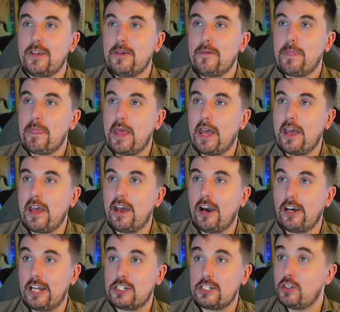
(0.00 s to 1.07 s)

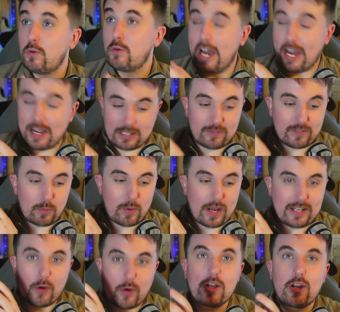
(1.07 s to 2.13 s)
unless you actively went
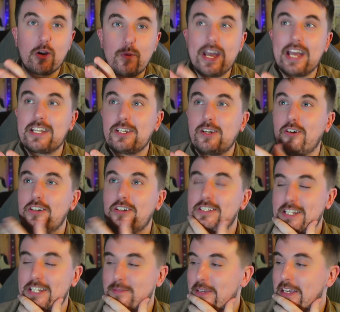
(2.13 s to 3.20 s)
out of your way to go and
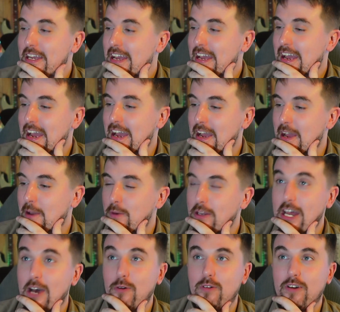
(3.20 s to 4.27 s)
see me. But
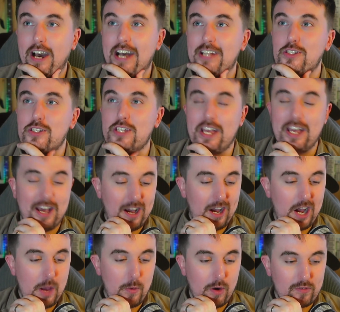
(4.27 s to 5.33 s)
now, as you say,
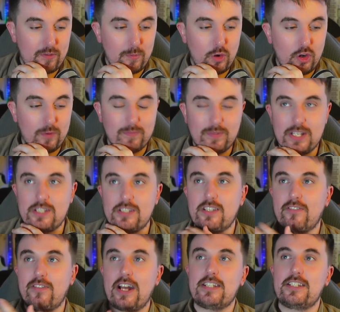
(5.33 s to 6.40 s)
I work from home. This is a
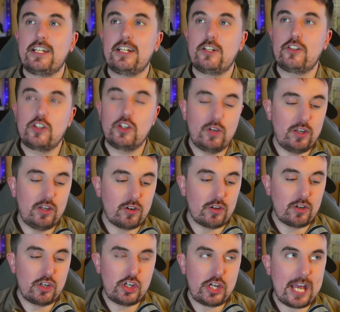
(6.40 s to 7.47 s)
fancy little studio
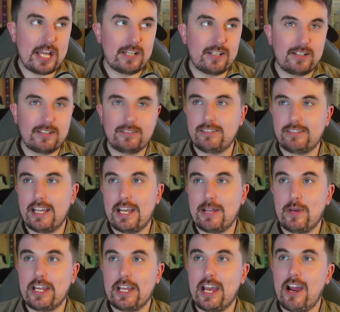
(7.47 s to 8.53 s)
shed in
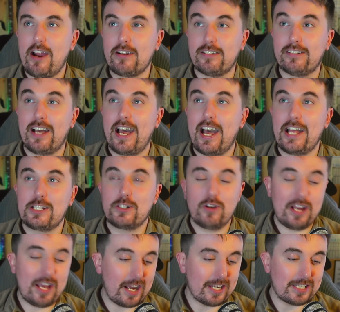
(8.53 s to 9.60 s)
my garden. It's
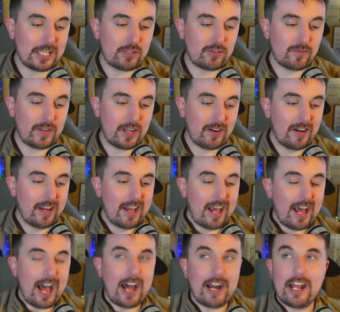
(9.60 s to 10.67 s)
great. I teach from here.
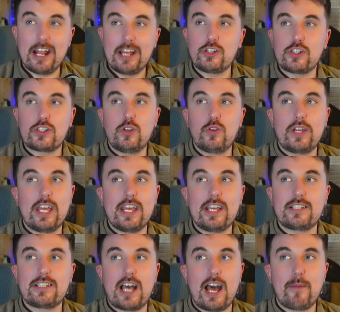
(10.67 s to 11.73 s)
And then I just do gigs
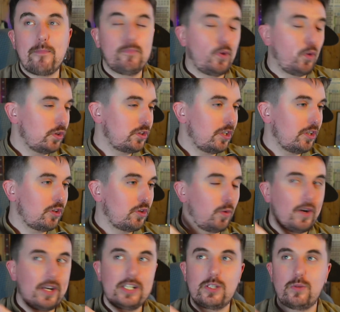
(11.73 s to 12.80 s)
at most
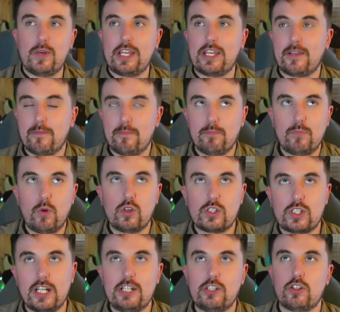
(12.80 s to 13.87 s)
twice a week,
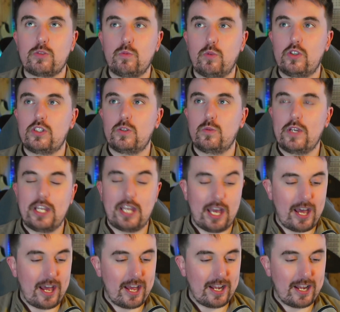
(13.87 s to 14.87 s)
mostly just once a week. And